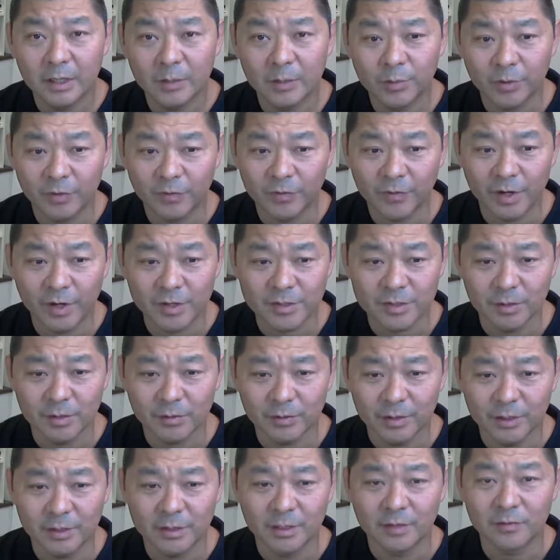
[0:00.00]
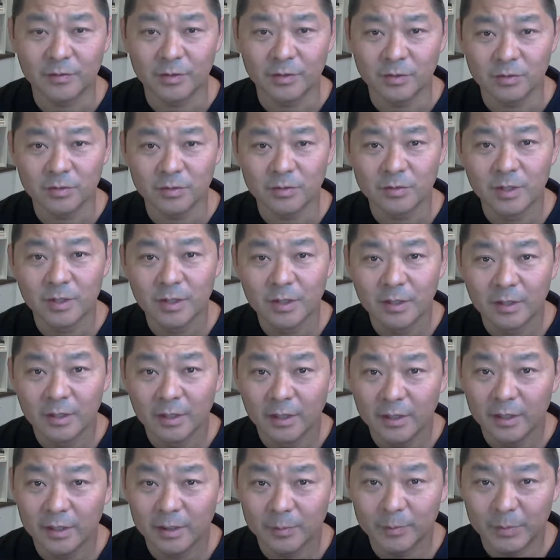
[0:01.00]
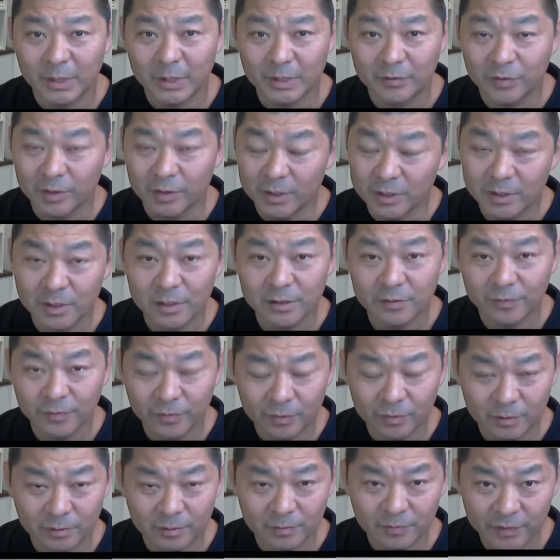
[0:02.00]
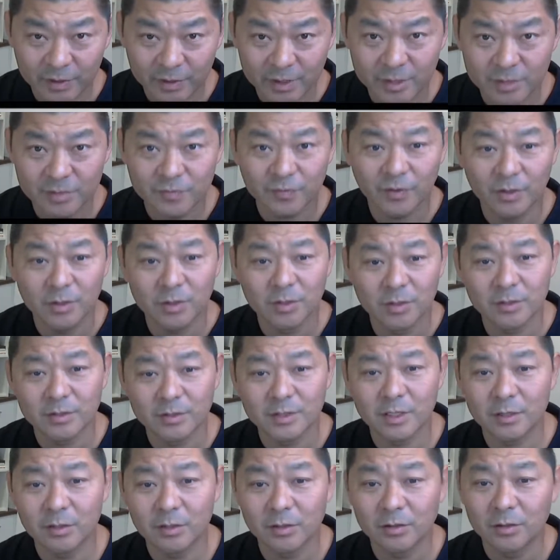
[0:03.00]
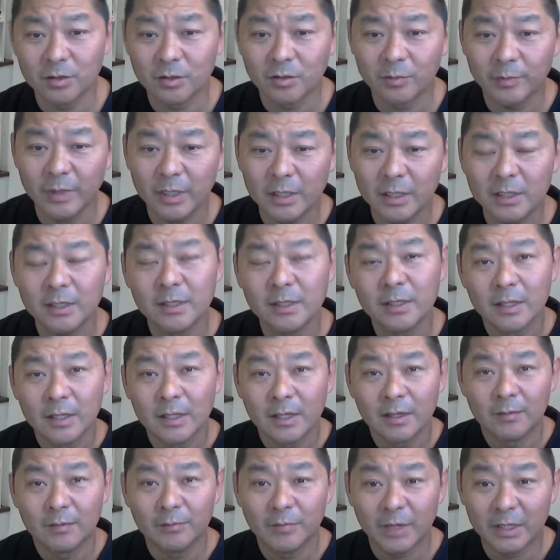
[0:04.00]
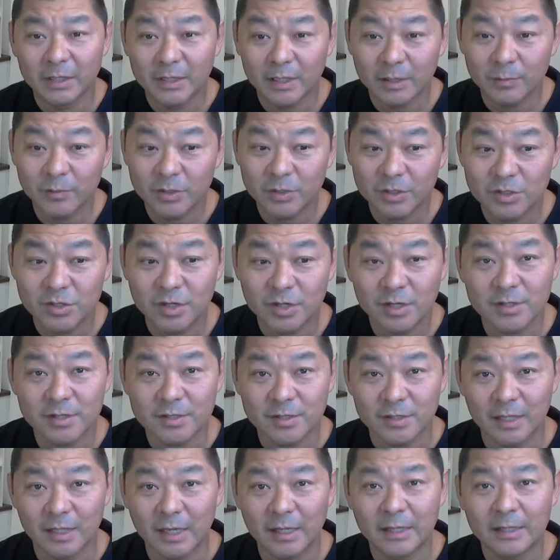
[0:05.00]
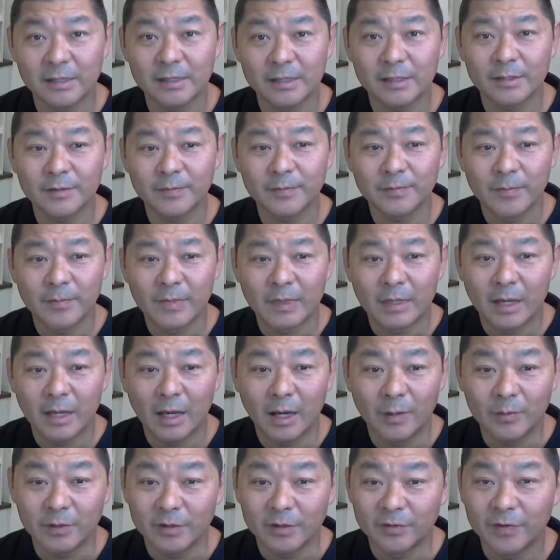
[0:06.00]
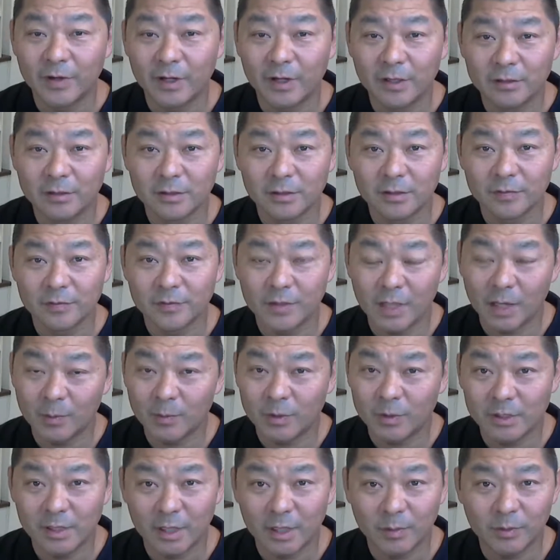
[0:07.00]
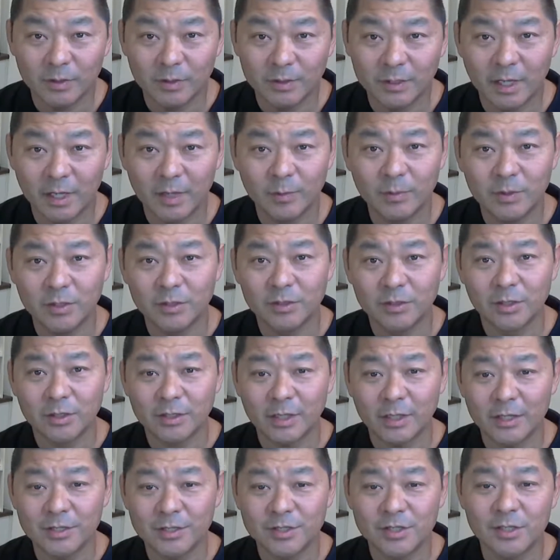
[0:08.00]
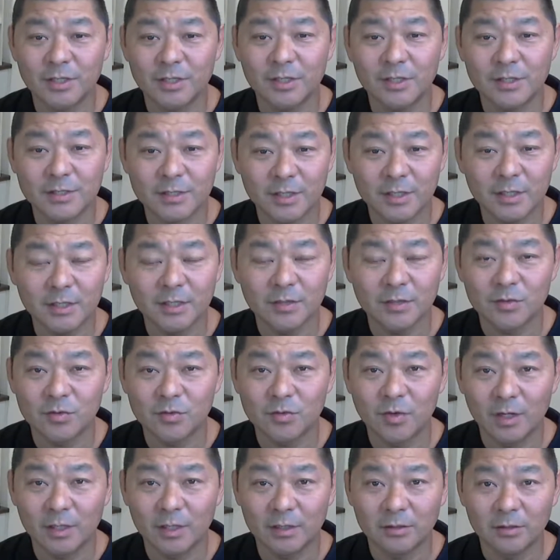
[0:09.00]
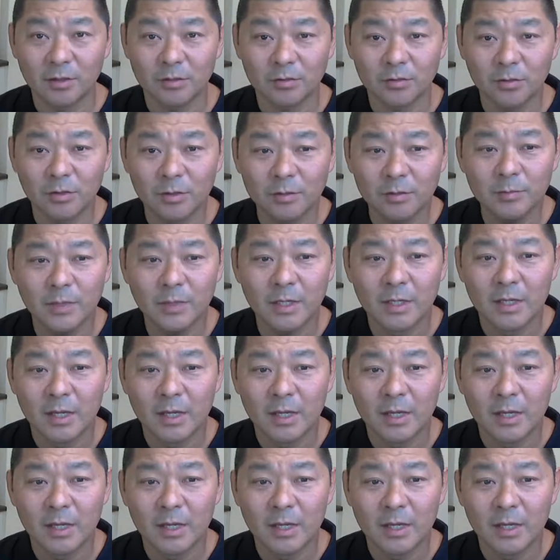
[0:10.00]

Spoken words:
professional interview. But for those that don't know me, my name is Gerson Ida. I'm the founder of www.engineersinaustralia.com,